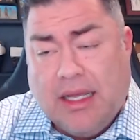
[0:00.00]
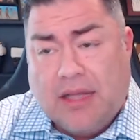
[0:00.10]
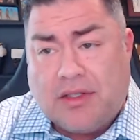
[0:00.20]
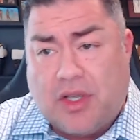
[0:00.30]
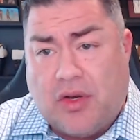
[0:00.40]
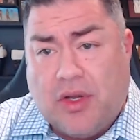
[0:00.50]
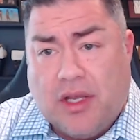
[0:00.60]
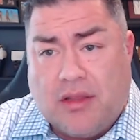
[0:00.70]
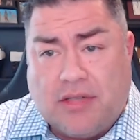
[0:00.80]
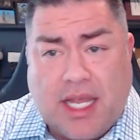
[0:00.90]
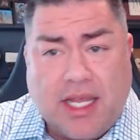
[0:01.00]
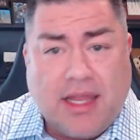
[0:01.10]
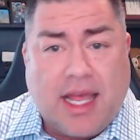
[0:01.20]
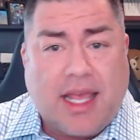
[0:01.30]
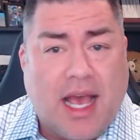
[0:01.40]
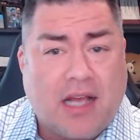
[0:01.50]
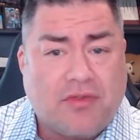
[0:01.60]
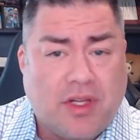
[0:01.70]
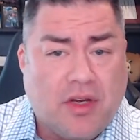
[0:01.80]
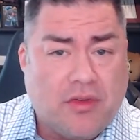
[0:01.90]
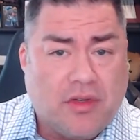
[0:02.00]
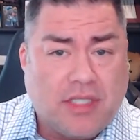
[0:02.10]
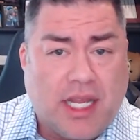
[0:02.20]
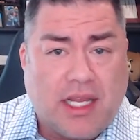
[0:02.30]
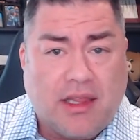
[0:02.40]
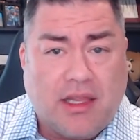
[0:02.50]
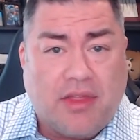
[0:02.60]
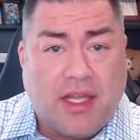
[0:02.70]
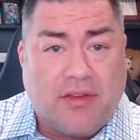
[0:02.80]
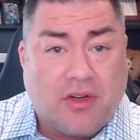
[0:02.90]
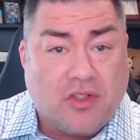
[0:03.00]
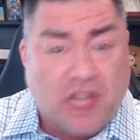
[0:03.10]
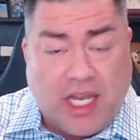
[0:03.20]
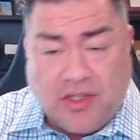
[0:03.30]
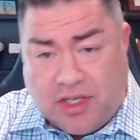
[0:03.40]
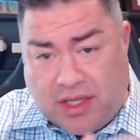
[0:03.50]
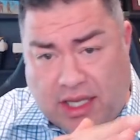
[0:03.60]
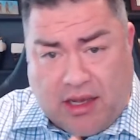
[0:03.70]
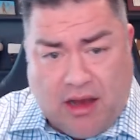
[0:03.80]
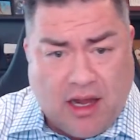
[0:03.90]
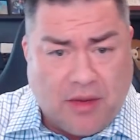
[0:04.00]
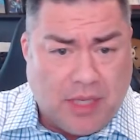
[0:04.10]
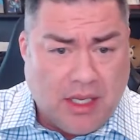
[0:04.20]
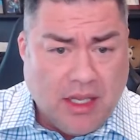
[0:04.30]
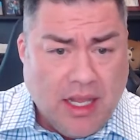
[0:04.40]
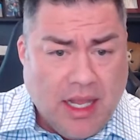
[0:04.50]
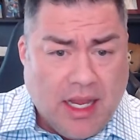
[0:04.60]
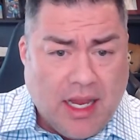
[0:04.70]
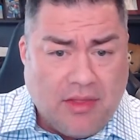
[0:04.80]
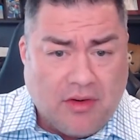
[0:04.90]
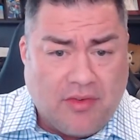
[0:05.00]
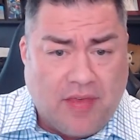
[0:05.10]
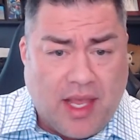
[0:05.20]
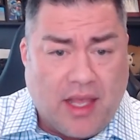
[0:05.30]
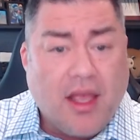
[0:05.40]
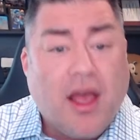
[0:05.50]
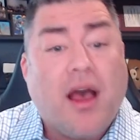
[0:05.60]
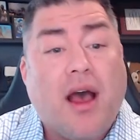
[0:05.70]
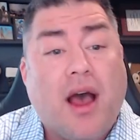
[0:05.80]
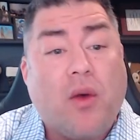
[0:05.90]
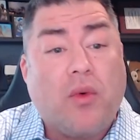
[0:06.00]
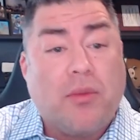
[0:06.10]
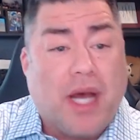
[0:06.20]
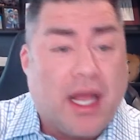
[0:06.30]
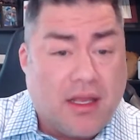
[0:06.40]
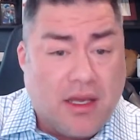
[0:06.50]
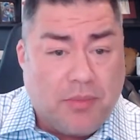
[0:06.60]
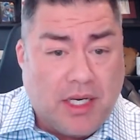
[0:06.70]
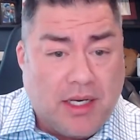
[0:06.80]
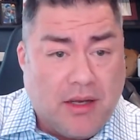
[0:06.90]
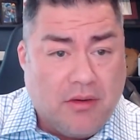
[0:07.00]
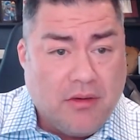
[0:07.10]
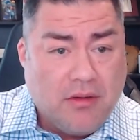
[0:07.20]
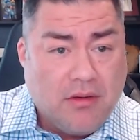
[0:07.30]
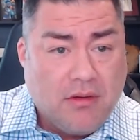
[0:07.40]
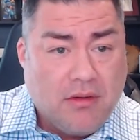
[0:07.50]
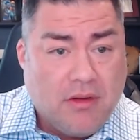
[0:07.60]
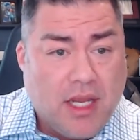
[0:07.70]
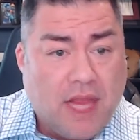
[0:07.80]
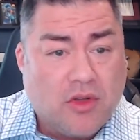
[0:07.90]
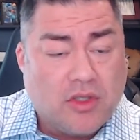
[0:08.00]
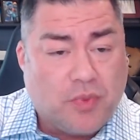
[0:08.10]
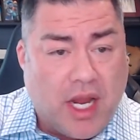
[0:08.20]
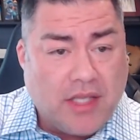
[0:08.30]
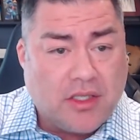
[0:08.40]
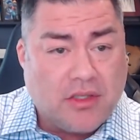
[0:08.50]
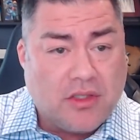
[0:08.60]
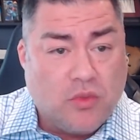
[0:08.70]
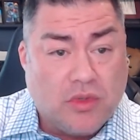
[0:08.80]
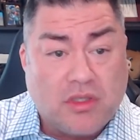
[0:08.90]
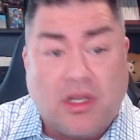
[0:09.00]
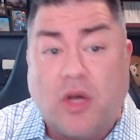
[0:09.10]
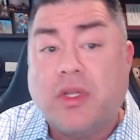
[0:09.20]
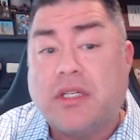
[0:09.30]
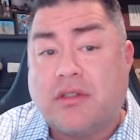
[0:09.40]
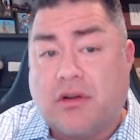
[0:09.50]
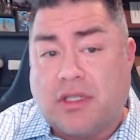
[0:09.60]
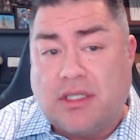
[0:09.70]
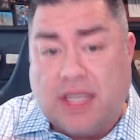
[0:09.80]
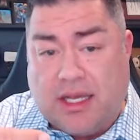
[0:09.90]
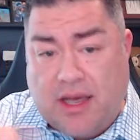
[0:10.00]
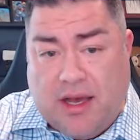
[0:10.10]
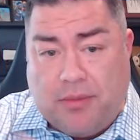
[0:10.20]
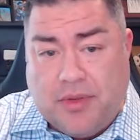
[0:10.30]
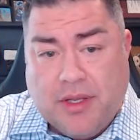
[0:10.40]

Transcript: So they're taking that cash flow, they're taking the things that are changing in the economy, and they're saying, I want to buy a company now. And those prices will slowly start to tick up.